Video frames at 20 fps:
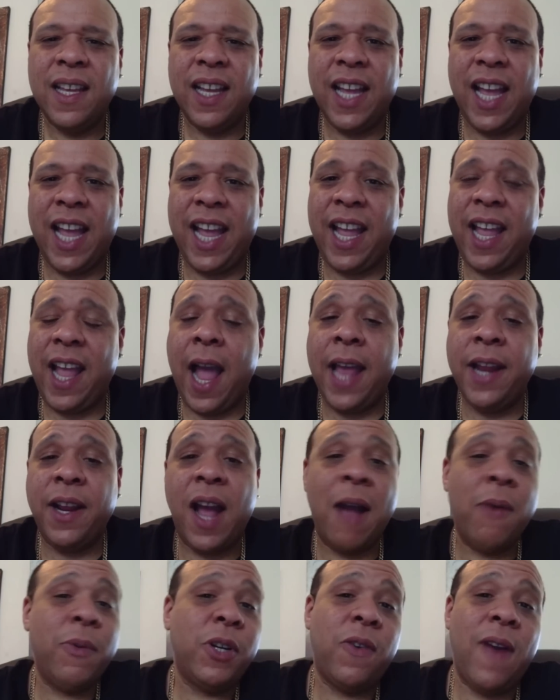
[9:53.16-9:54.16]

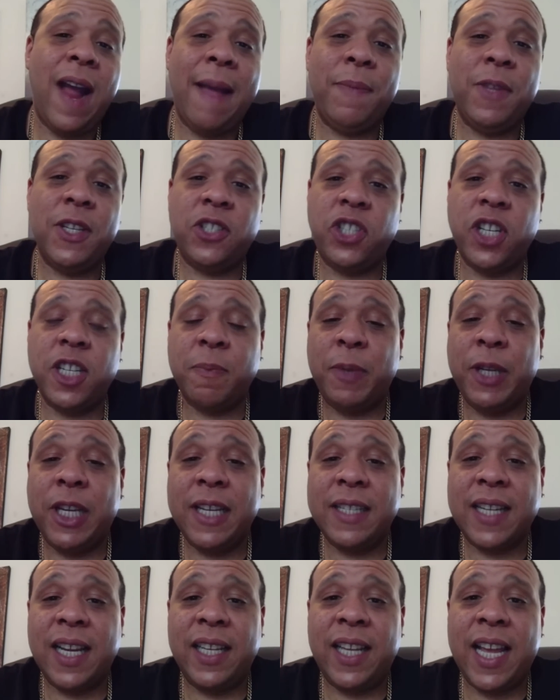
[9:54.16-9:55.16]
I would grab this just
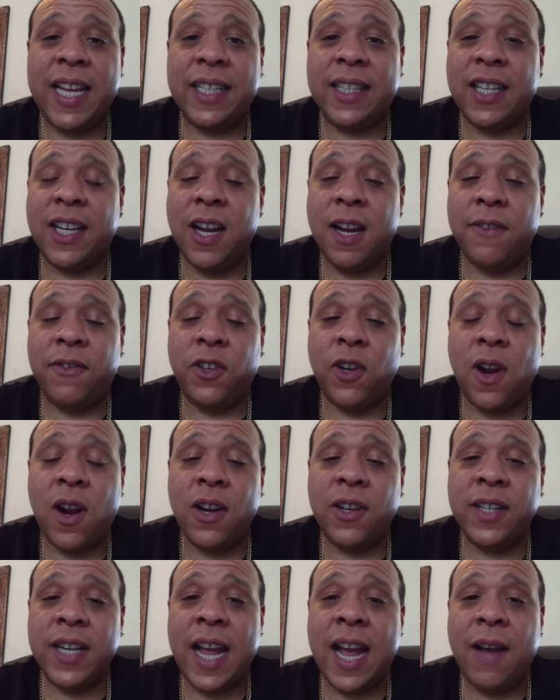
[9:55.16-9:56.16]
because I like the cover
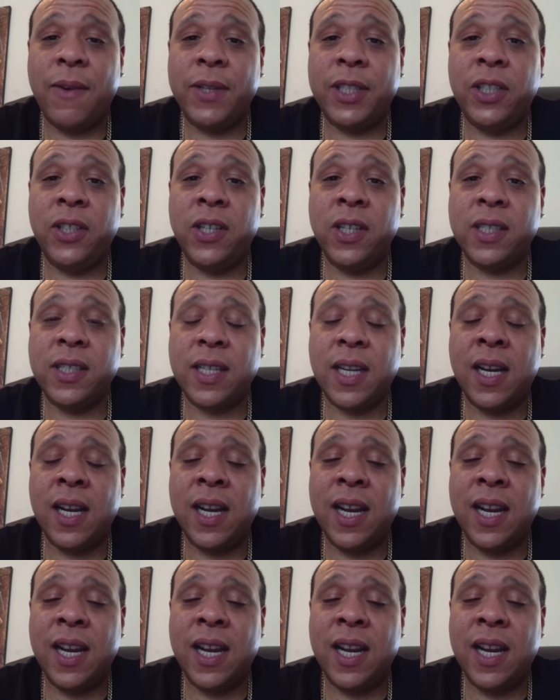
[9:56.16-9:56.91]
art and how it looks.